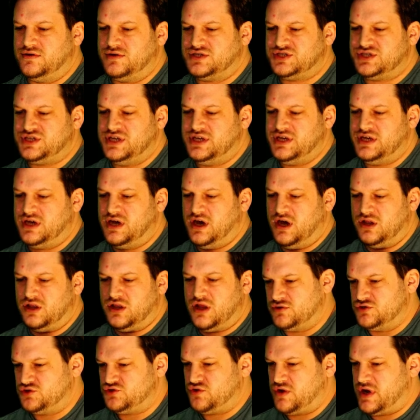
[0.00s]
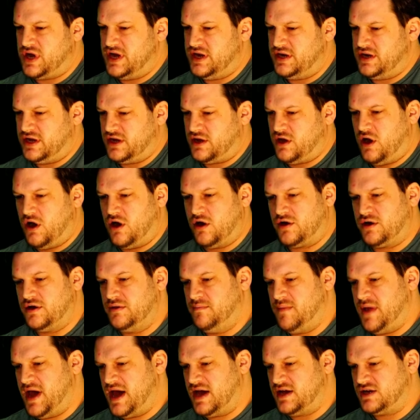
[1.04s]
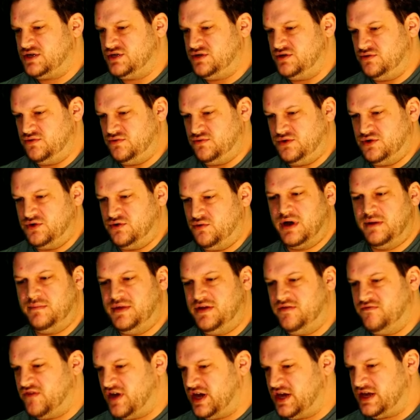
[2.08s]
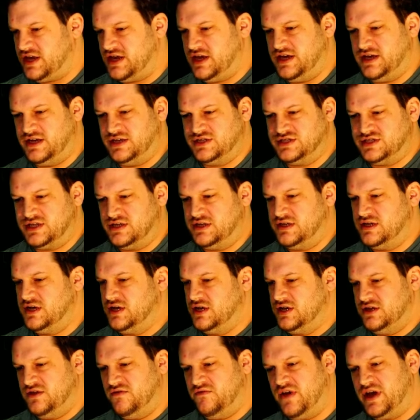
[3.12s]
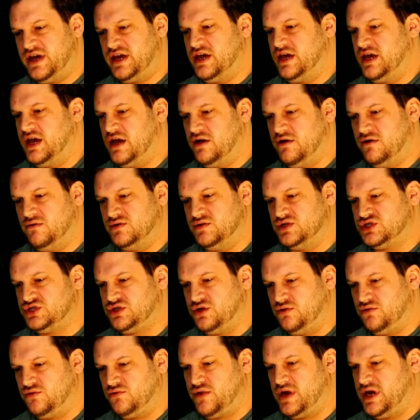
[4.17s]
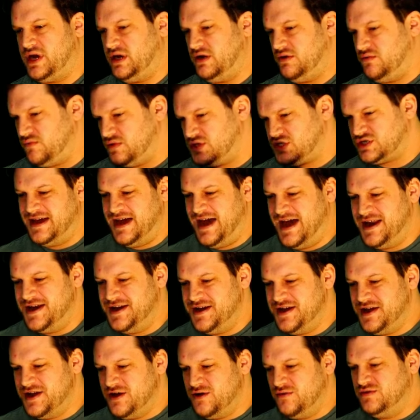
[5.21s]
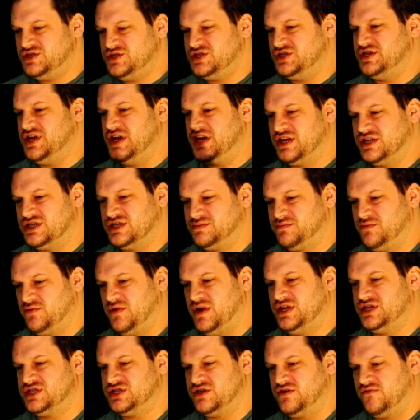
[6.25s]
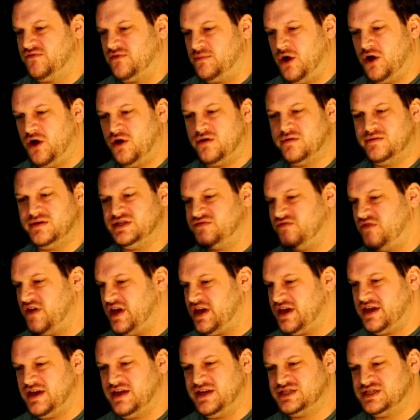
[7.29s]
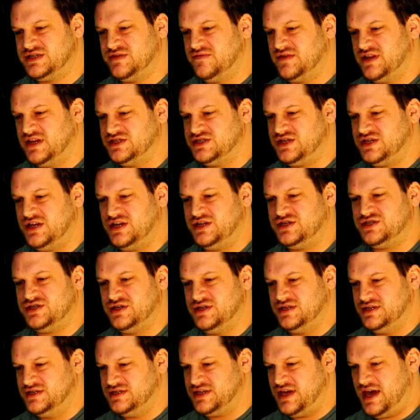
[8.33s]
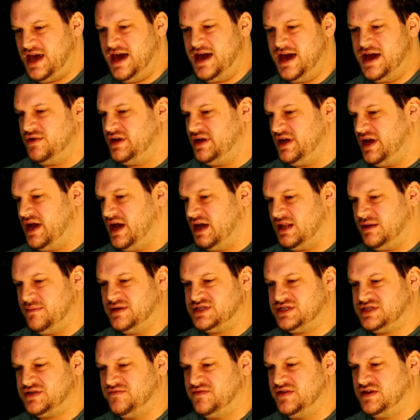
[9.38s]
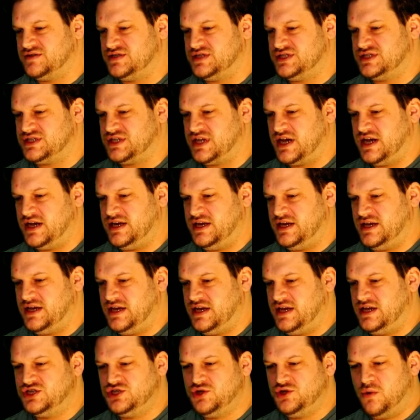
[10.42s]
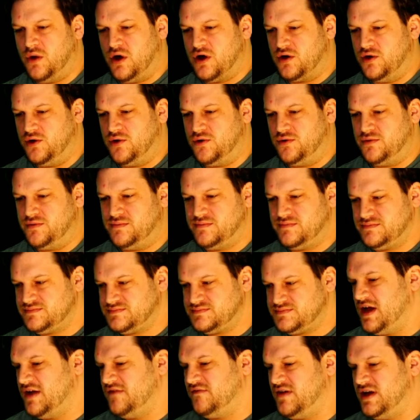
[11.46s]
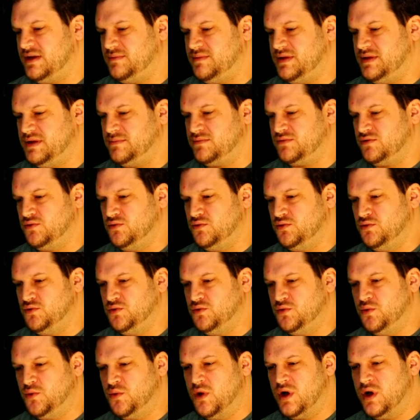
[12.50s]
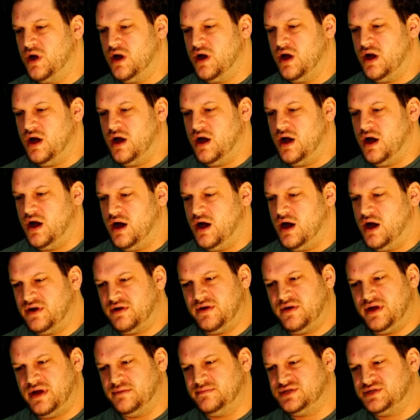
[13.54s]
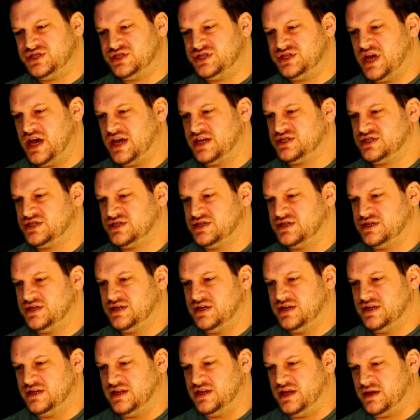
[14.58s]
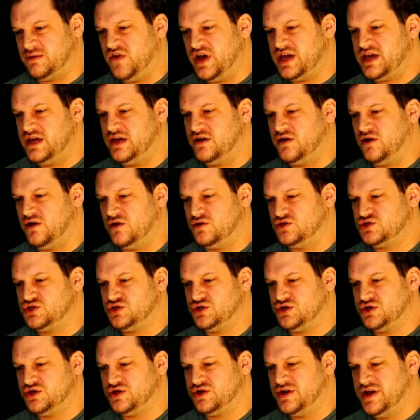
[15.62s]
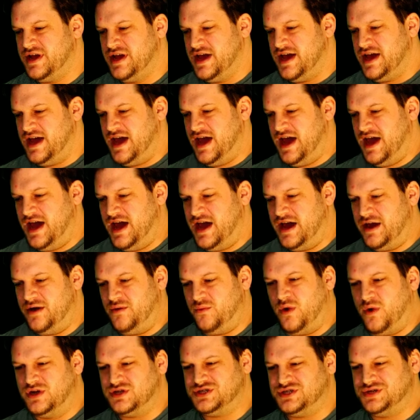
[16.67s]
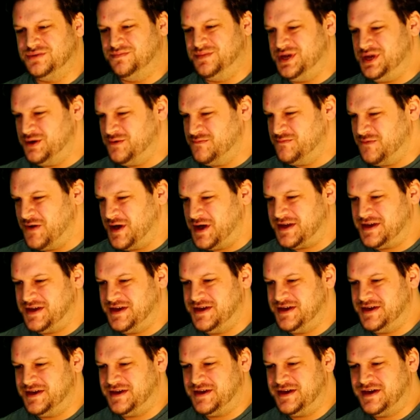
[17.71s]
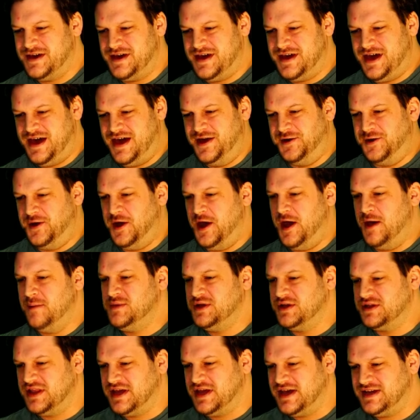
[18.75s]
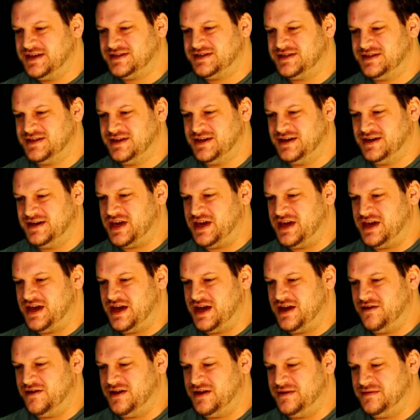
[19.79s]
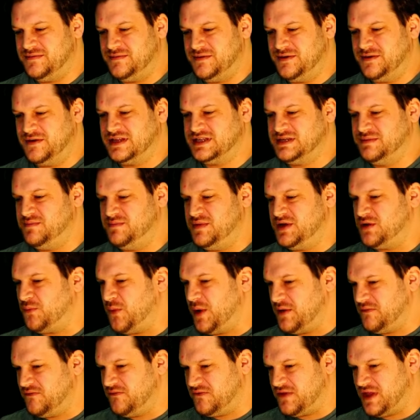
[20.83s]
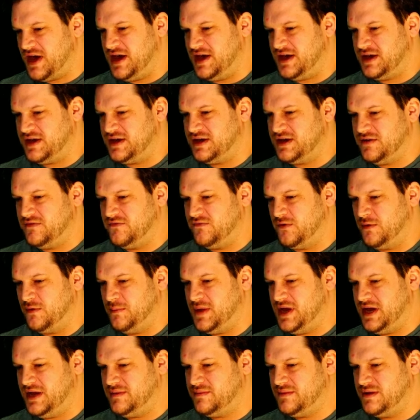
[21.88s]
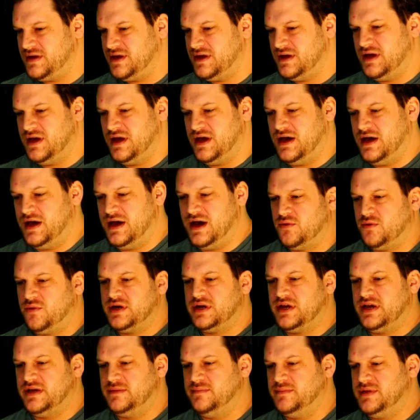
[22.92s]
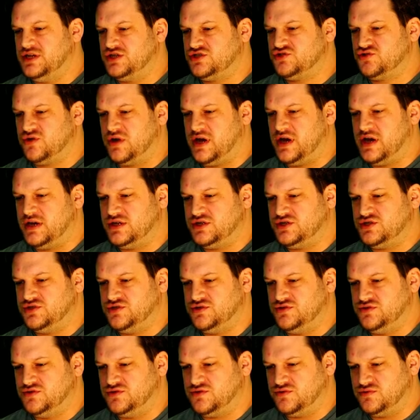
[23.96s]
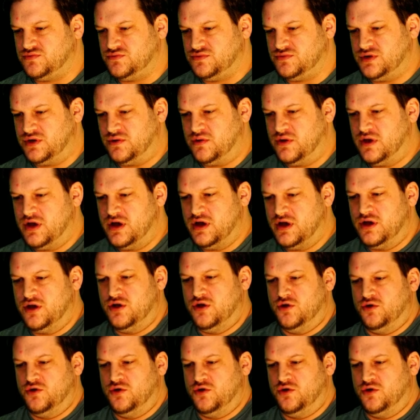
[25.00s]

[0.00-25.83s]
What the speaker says: You'll see people try and harken back to, we want to be Vikings, and the Viking era was so great, and we should take inspiration from all these Viking civilizations and bring elements of their society into our own. That's why I find people who are very obsessed with Viking culture and want to be a Viking and emulate the Viking era, that's a big red flag for me. Another one can be trying to,